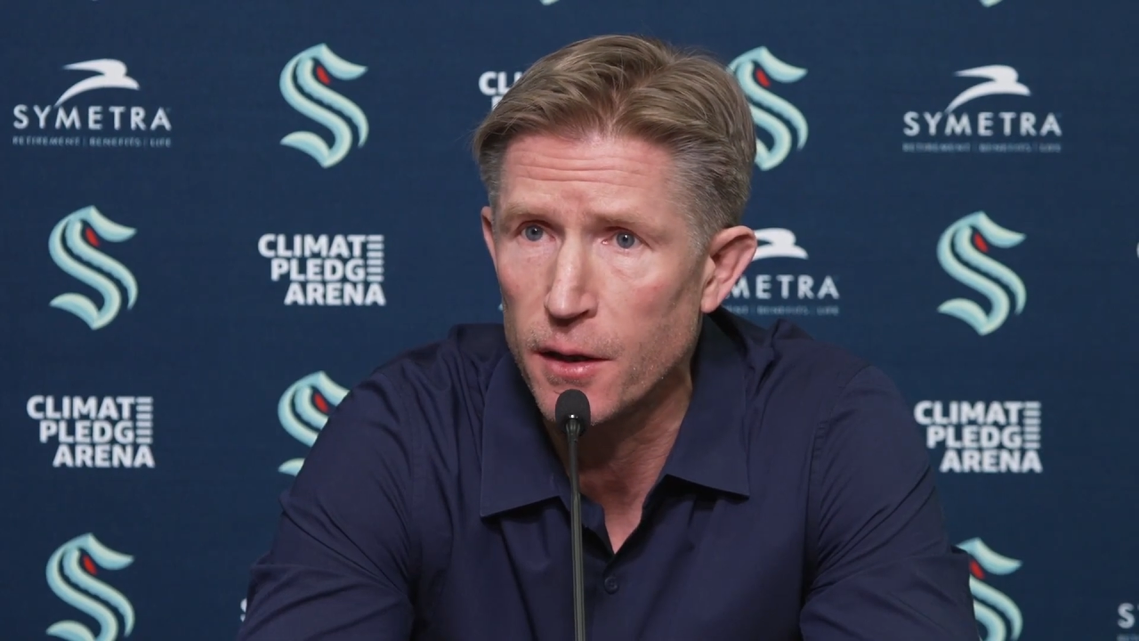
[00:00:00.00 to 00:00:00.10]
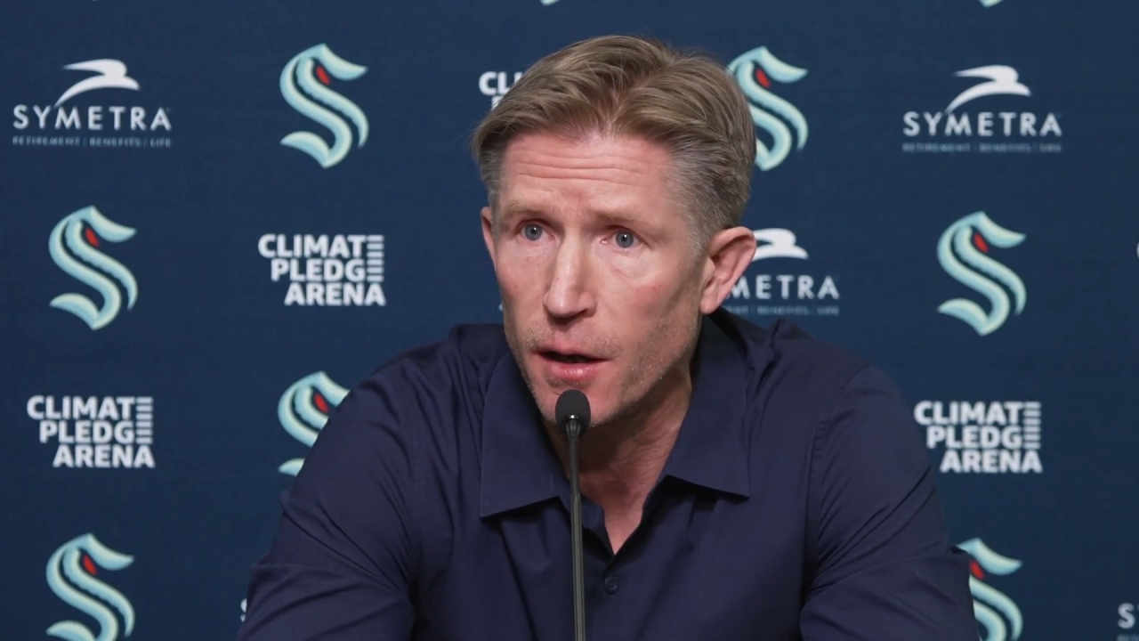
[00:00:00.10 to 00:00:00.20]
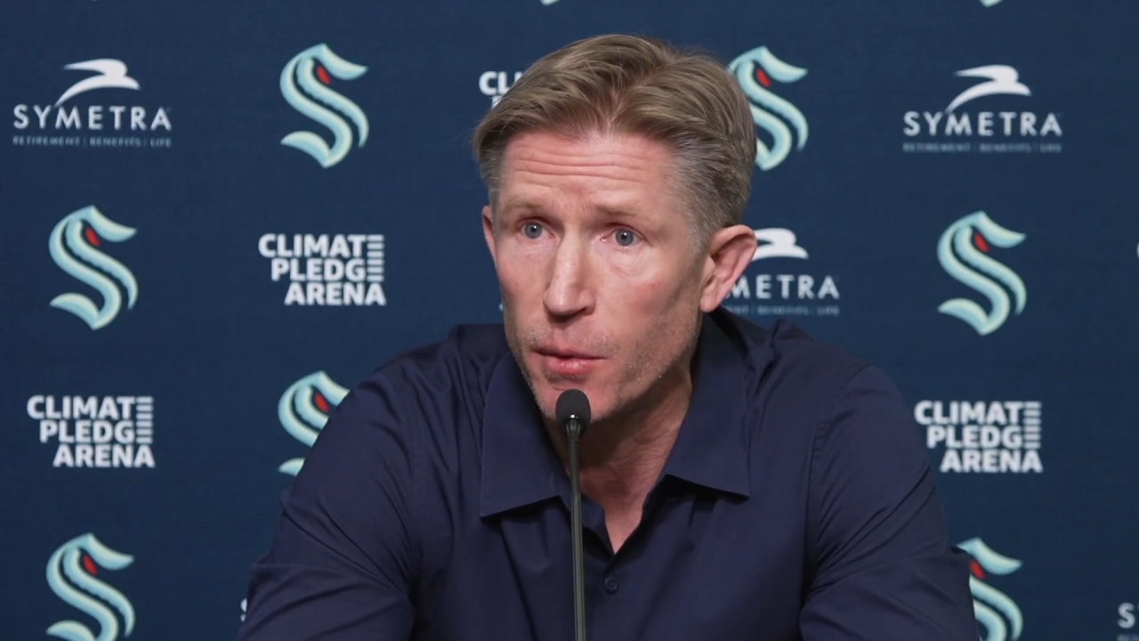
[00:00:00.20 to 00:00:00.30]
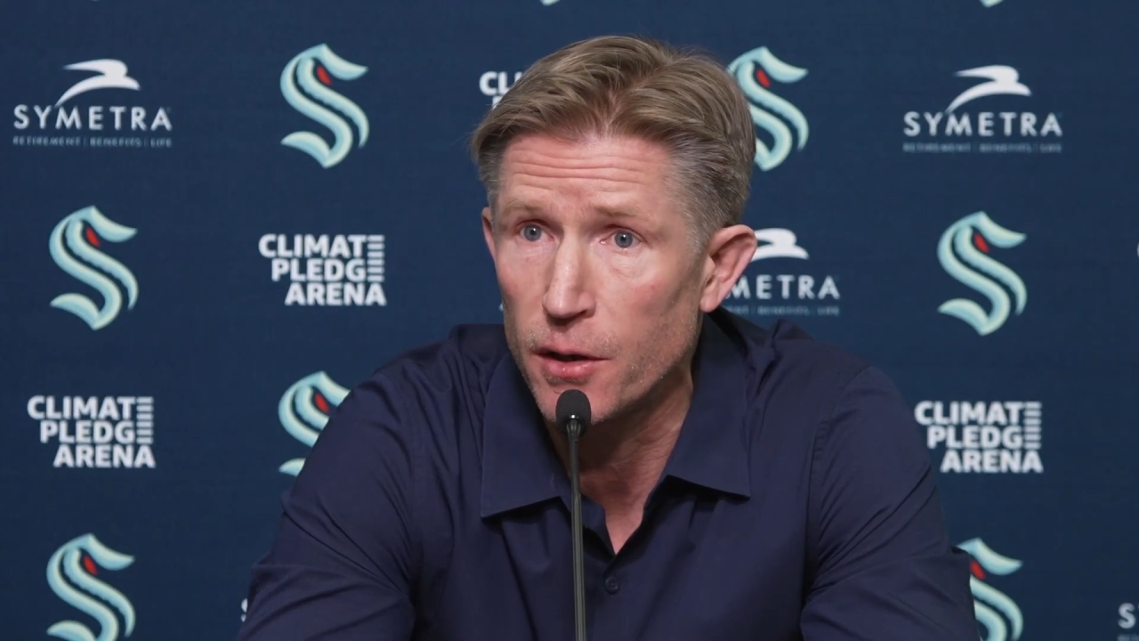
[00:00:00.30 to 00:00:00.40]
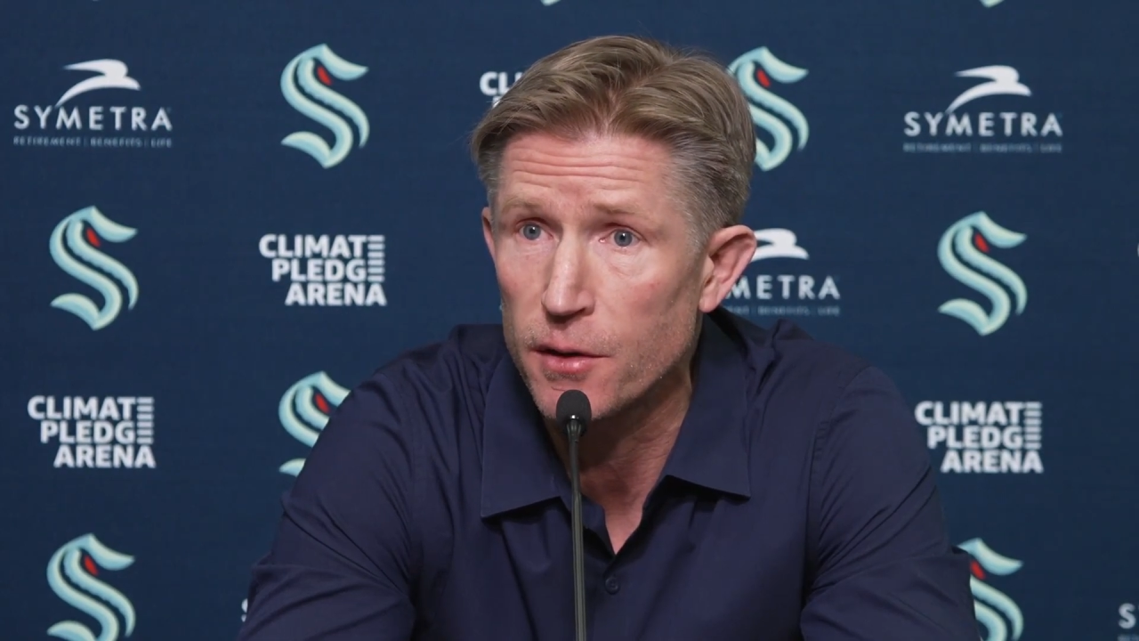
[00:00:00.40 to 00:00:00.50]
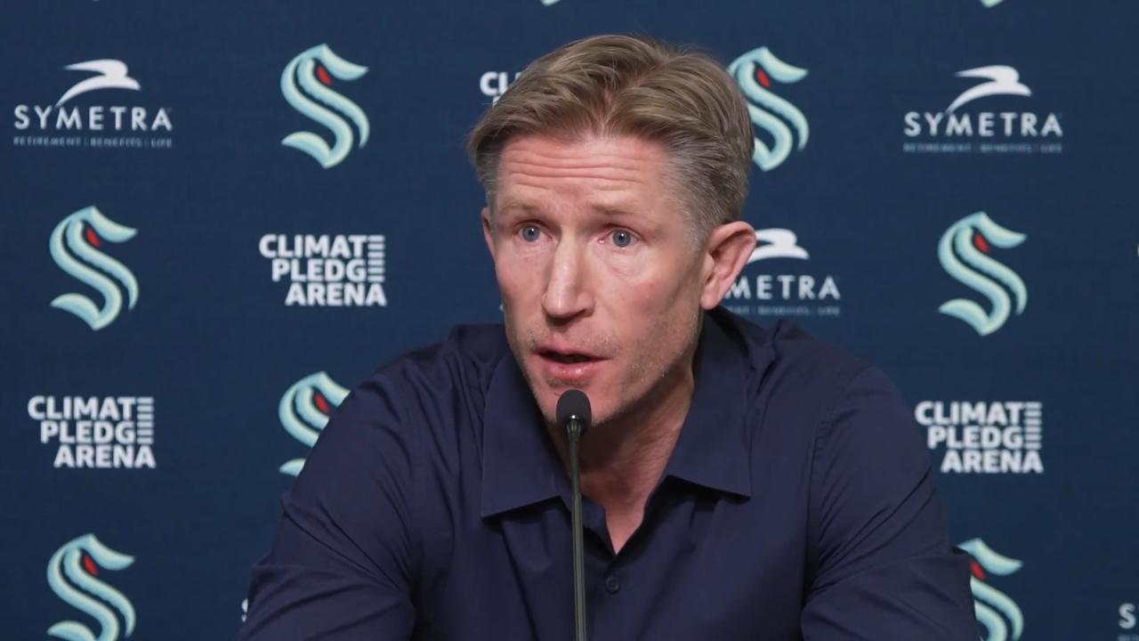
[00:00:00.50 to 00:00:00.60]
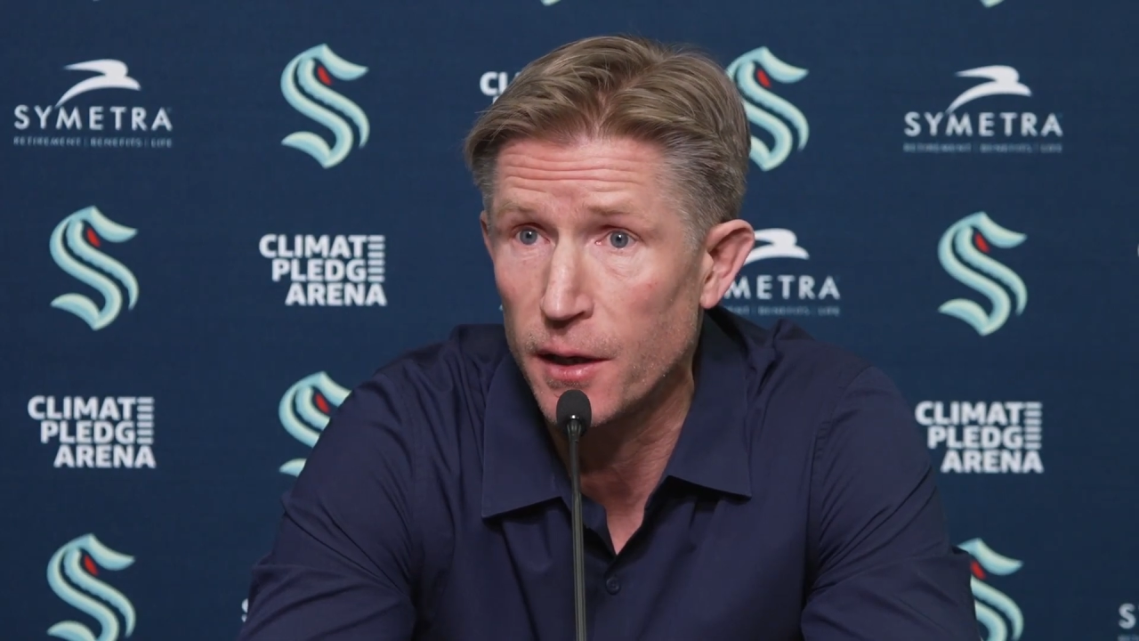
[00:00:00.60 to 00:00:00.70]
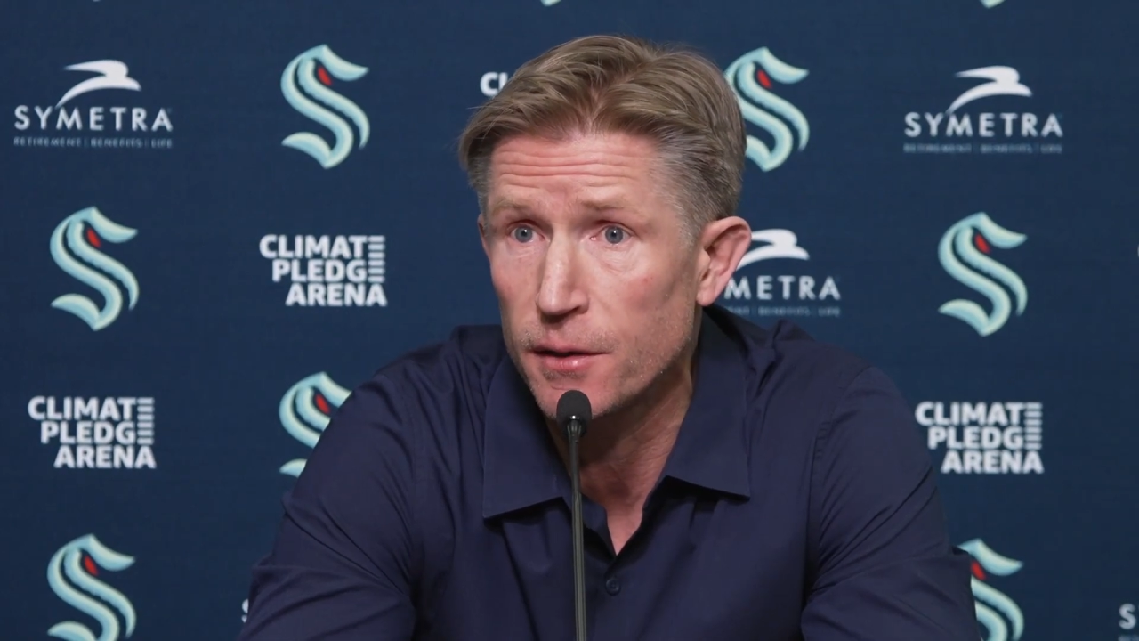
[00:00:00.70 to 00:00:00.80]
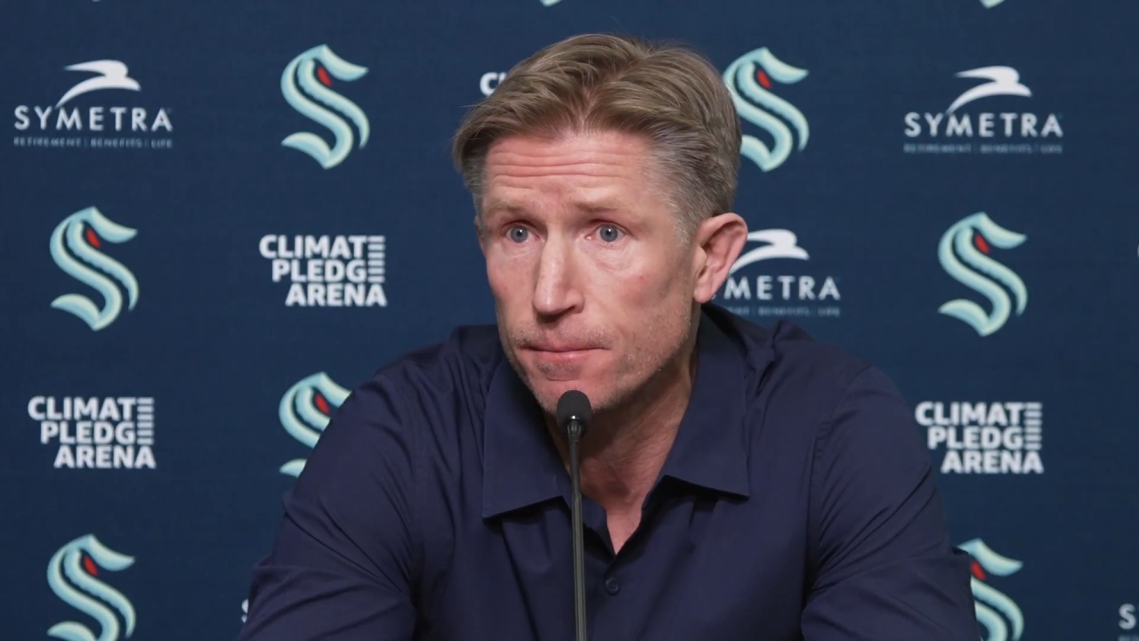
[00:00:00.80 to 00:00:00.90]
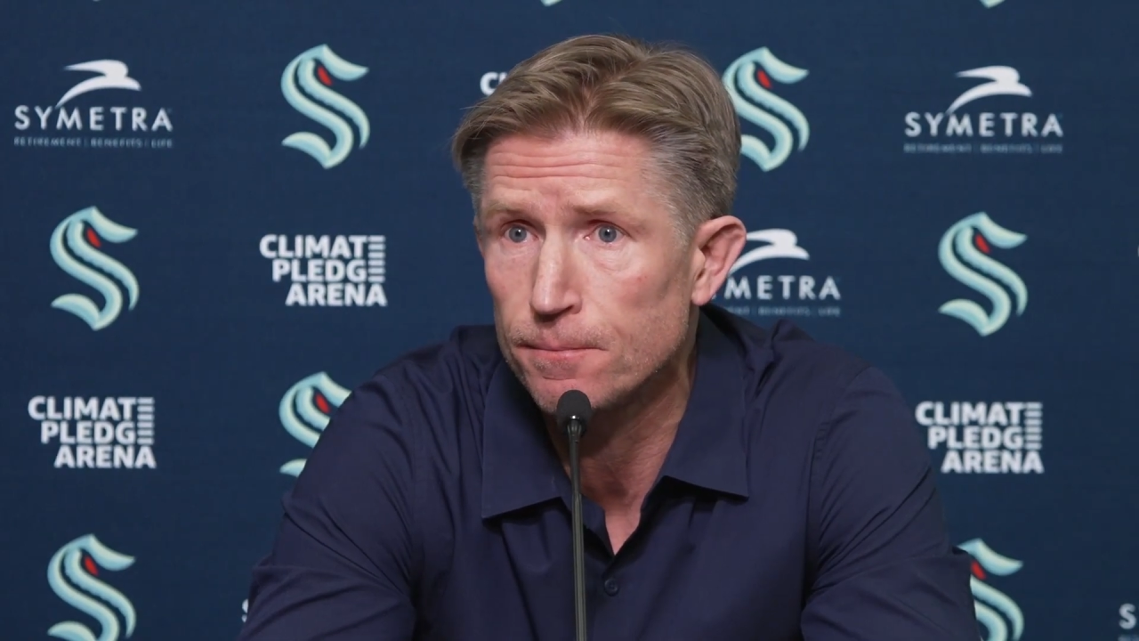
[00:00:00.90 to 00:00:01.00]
game here tonight.